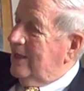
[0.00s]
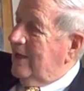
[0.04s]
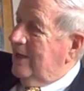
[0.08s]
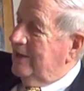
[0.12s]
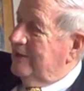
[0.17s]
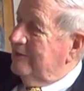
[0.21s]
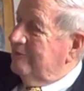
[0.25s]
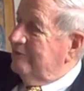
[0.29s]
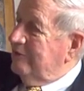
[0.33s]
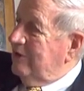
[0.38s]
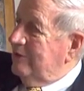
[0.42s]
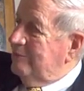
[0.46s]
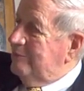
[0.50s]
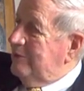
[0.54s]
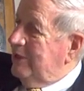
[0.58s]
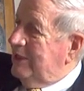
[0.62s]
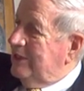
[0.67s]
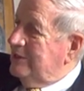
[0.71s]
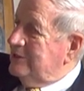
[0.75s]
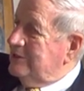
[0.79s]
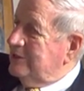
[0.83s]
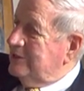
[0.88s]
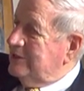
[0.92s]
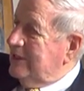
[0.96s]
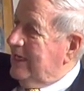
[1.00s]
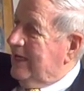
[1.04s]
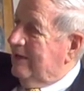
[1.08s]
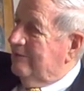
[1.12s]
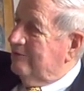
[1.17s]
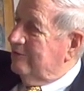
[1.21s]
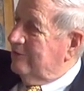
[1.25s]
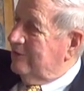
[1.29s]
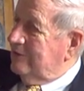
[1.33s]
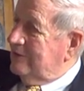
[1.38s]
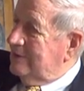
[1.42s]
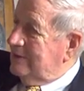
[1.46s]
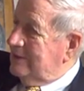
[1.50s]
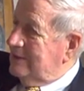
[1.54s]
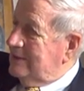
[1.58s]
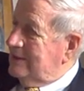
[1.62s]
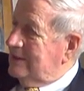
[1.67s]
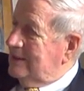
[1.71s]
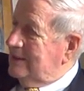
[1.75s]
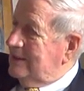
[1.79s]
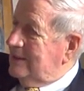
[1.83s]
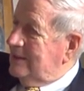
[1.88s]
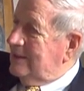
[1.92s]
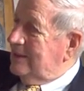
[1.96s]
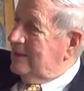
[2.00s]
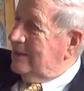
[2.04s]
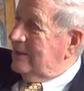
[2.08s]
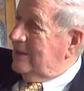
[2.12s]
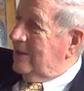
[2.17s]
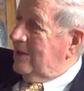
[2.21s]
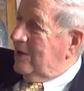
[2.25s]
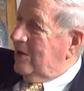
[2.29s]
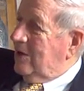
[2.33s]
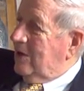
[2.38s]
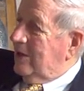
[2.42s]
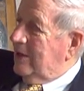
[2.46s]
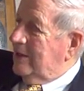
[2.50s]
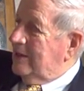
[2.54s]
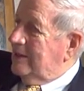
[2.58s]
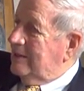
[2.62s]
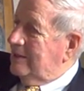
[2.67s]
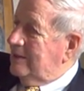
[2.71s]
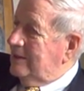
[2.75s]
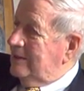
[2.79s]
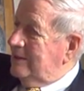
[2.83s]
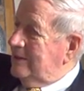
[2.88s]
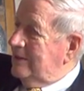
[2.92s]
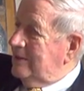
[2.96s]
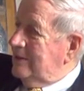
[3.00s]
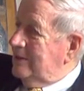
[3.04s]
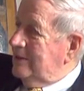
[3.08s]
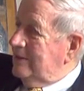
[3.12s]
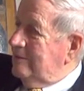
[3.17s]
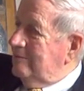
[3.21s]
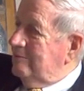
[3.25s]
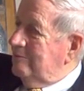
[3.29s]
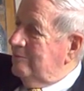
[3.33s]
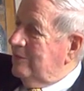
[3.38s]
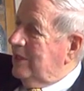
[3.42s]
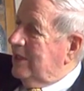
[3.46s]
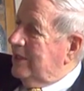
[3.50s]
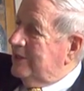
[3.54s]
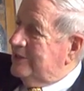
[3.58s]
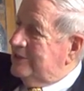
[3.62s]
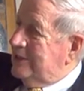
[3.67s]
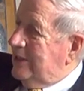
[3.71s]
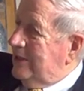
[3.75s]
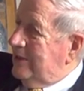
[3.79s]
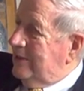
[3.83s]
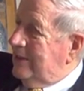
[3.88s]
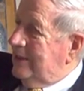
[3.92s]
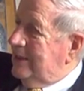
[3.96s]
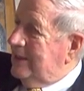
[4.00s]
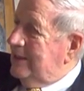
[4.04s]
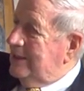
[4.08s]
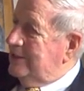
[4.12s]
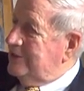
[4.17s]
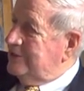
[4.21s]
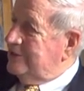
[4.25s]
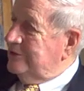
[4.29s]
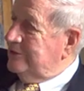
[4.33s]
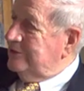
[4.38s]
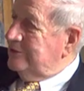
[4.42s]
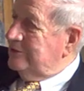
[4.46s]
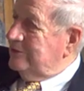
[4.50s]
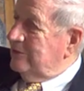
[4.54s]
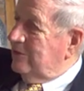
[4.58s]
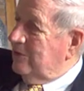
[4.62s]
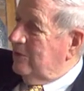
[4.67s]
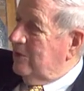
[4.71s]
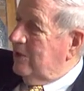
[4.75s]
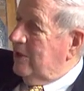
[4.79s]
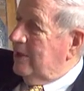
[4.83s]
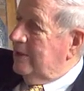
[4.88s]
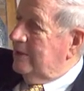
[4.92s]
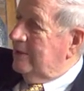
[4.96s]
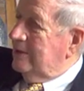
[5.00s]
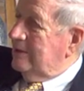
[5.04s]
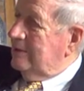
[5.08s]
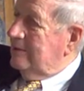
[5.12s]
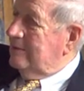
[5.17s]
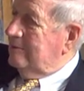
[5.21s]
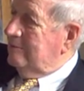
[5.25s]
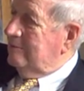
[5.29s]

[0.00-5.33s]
on the front pages ever on military issues or on